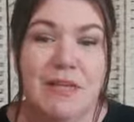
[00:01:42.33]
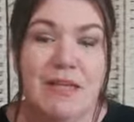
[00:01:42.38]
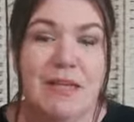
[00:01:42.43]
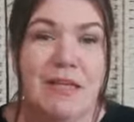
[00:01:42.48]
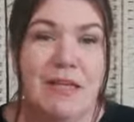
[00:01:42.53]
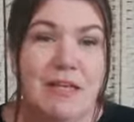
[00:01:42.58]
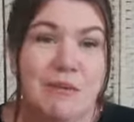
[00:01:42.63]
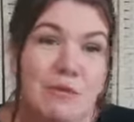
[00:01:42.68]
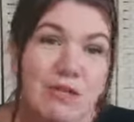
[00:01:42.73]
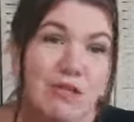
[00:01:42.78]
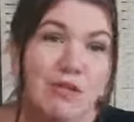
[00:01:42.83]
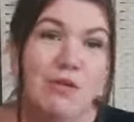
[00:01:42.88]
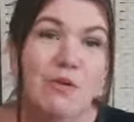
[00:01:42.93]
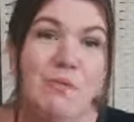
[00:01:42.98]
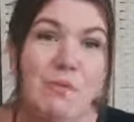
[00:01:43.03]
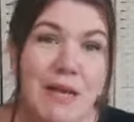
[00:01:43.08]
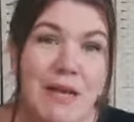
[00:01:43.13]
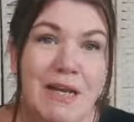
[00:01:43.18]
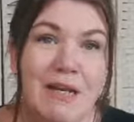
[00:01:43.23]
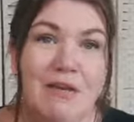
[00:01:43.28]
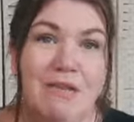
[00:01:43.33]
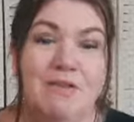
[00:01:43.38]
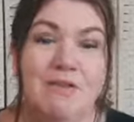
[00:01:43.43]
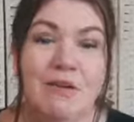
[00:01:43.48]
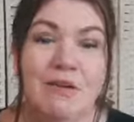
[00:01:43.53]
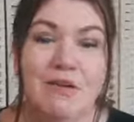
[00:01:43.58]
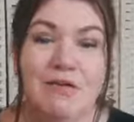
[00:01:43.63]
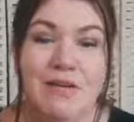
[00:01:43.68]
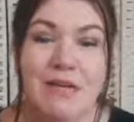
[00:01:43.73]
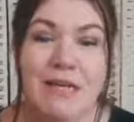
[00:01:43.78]
And I'm sure many of
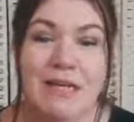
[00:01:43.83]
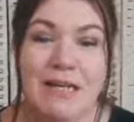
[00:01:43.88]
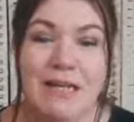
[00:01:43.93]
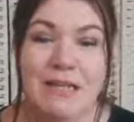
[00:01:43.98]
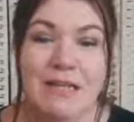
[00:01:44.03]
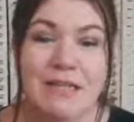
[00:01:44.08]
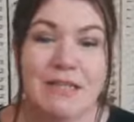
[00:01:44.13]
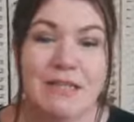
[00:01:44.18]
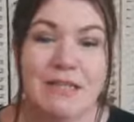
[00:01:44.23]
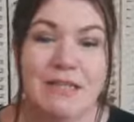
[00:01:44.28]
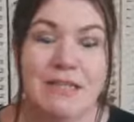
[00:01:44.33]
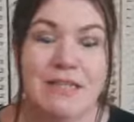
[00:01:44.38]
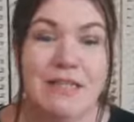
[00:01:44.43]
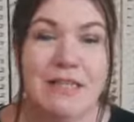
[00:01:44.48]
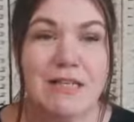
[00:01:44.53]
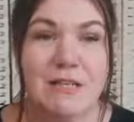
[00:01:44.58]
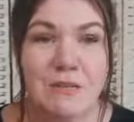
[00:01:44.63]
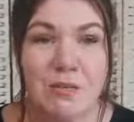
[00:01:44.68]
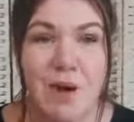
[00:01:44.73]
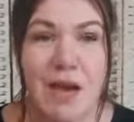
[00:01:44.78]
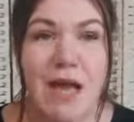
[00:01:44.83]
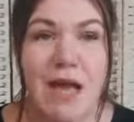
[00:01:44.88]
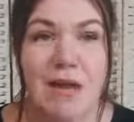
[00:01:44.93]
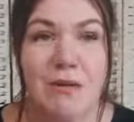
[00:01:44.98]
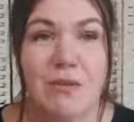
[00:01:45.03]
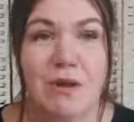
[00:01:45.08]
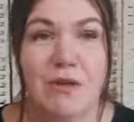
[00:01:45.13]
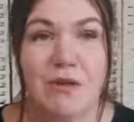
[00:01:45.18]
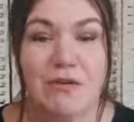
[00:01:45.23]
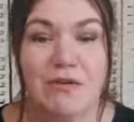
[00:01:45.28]
you are feeling this way
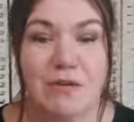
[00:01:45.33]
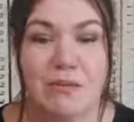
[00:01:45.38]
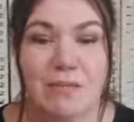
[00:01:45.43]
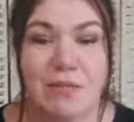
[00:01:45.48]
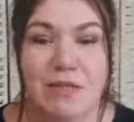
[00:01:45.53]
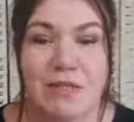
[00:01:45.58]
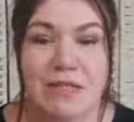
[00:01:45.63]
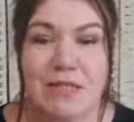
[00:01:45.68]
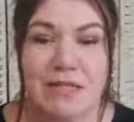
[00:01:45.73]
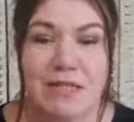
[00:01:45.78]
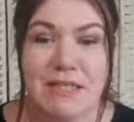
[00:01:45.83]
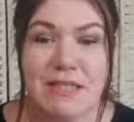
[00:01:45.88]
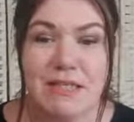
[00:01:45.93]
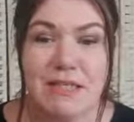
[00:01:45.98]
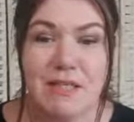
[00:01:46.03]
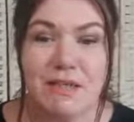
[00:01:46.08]
when you're in business.